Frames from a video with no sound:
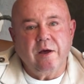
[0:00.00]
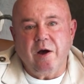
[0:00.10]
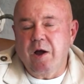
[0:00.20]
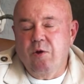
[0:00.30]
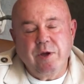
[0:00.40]

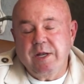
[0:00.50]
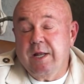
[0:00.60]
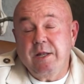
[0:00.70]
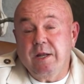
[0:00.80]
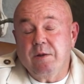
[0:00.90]
I look at
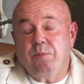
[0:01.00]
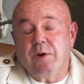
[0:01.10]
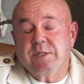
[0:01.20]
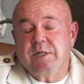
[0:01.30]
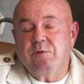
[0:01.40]
it in a
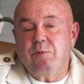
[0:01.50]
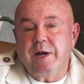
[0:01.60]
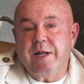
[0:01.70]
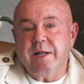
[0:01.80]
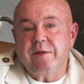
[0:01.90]
positive
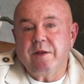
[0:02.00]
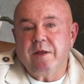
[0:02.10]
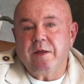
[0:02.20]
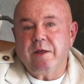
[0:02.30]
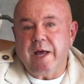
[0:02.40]
way that
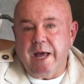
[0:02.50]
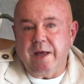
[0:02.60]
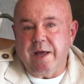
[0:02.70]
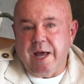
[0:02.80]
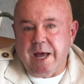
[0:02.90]

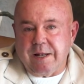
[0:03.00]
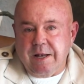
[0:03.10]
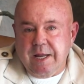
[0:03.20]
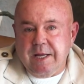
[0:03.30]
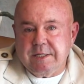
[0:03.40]
at
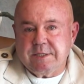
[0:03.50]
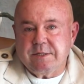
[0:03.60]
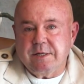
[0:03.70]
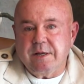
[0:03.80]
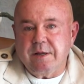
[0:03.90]

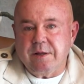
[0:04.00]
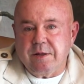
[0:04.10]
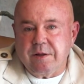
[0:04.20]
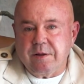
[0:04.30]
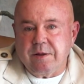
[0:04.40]
least
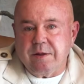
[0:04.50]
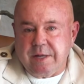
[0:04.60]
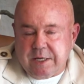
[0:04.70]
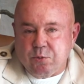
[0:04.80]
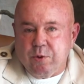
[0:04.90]

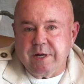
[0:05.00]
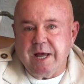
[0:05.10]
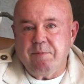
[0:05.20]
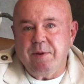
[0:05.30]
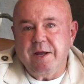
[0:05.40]
there's work
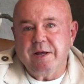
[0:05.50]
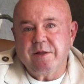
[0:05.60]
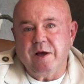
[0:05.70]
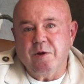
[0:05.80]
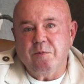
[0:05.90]
happening at
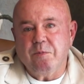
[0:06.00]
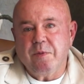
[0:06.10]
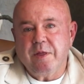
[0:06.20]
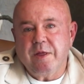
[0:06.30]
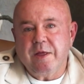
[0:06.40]
home,
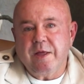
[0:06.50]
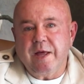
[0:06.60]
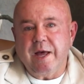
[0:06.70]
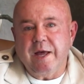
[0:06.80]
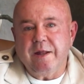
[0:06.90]

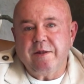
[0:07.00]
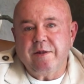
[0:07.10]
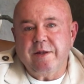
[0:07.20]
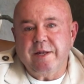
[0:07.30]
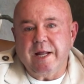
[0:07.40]
and
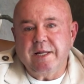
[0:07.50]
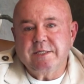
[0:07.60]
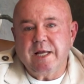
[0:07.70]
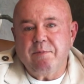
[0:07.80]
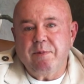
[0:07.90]
that is
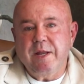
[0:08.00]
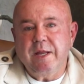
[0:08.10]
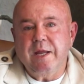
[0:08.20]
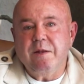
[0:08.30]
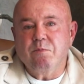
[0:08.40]
happening
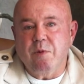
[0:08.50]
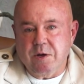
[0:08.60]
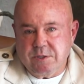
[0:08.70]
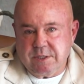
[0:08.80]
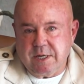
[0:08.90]
in
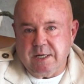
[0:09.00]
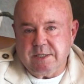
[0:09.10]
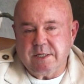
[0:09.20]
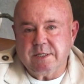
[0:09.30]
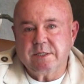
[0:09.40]
most
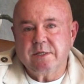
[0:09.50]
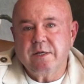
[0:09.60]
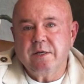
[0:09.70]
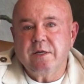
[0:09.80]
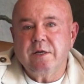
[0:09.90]
cases.
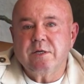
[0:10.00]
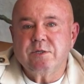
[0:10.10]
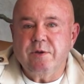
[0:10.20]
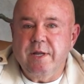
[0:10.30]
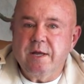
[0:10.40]

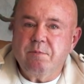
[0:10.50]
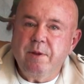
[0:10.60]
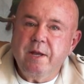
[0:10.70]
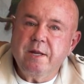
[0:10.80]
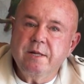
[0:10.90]
So dear
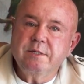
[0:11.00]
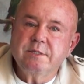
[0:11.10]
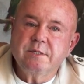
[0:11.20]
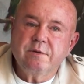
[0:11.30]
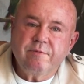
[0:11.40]

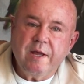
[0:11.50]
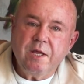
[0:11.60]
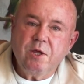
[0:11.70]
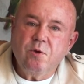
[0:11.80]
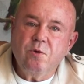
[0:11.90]
parents,
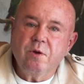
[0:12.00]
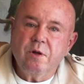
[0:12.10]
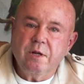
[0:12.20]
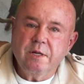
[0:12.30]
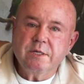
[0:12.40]
thank you.
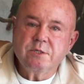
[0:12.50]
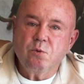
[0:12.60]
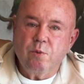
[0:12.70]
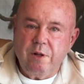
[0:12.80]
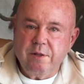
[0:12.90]
Learners,
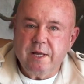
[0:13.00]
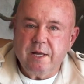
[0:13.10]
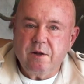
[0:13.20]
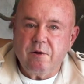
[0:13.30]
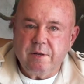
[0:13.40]
well
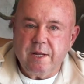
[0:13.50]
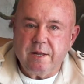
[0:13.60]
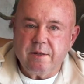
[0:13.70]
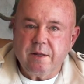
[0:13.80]
done on that.